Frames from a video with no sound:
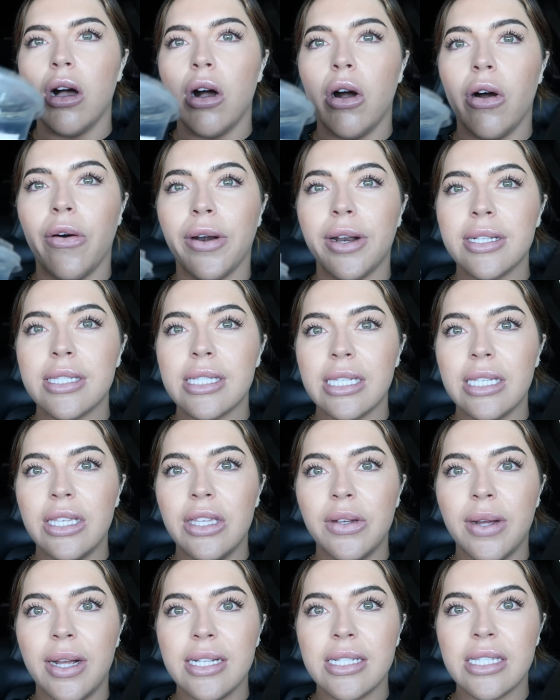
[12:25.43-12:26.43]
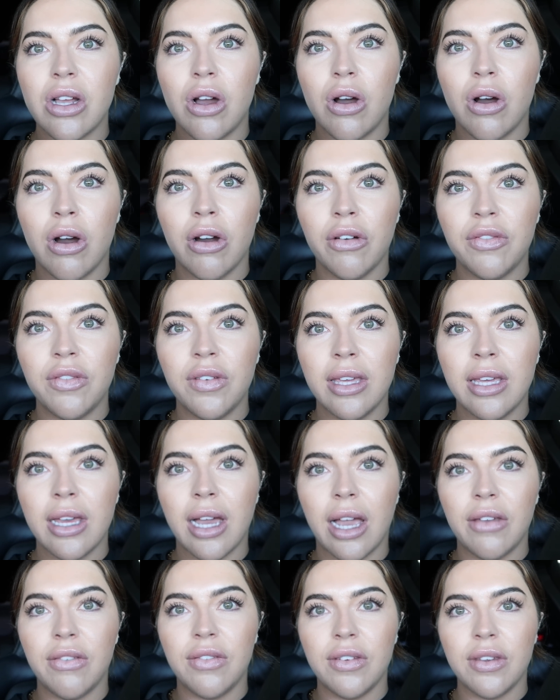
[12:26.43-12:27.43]
Honestly, you guys, coffee,
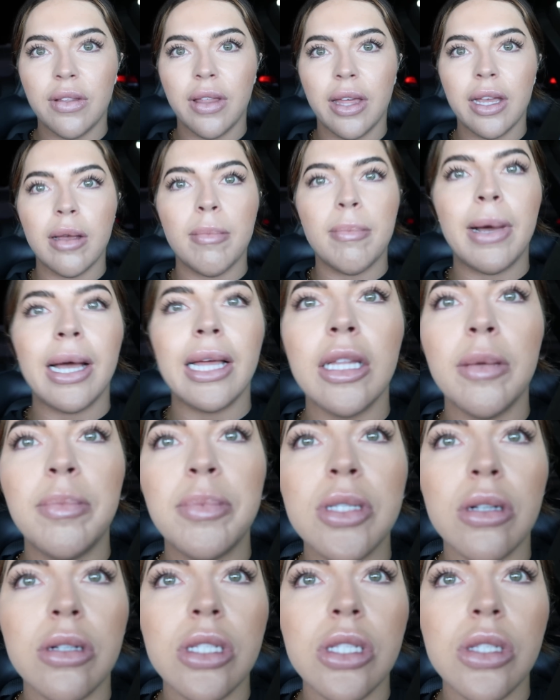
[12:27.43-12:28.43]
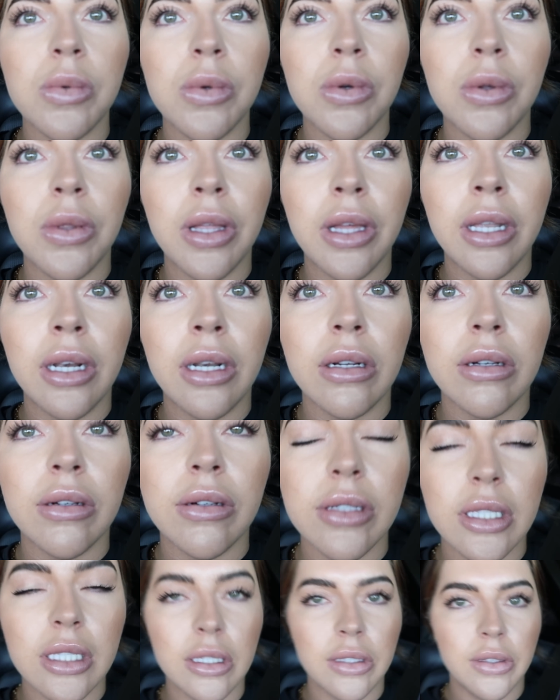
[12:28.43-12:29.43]
I feel like my lips are swollen.
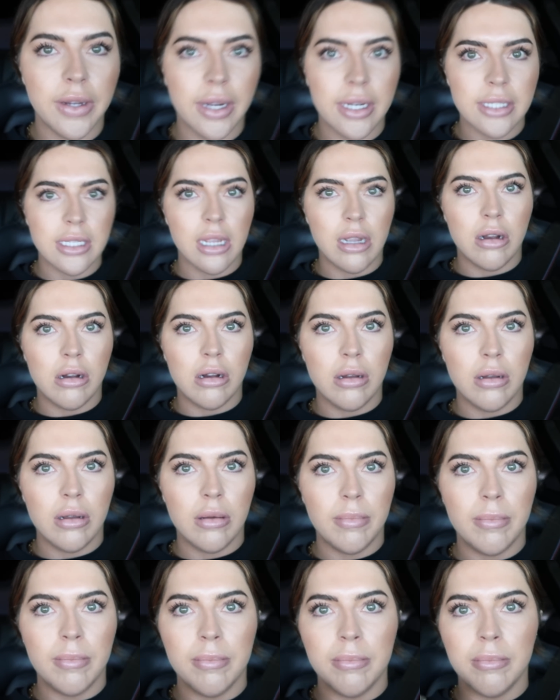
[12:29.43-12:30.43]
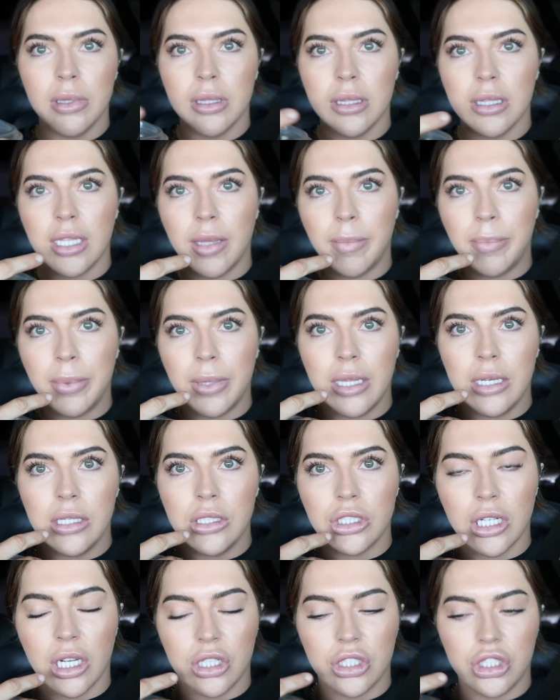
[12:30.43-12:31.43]
Also, you guys, I got lip
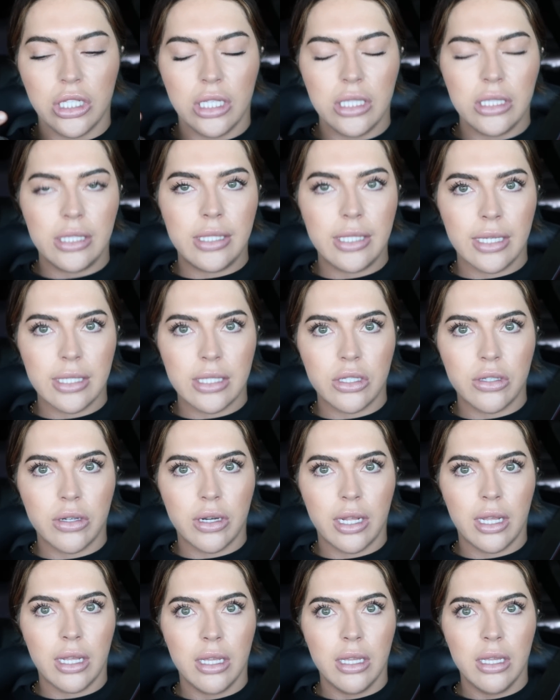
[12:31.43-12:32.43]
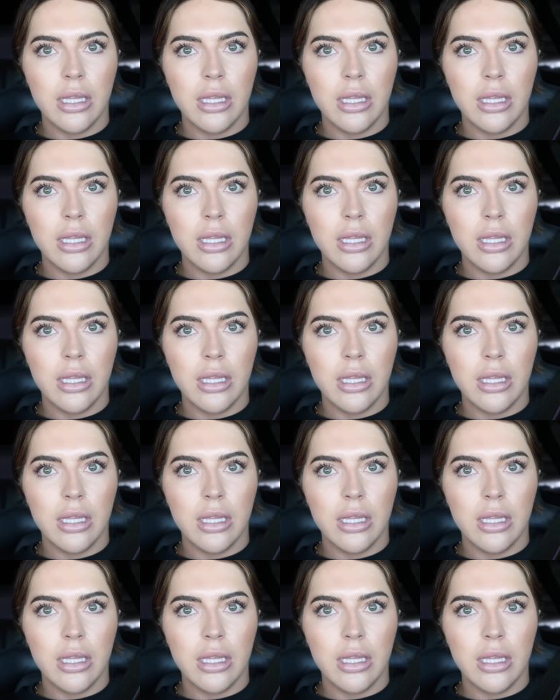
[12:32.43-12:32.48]
injections yesterday.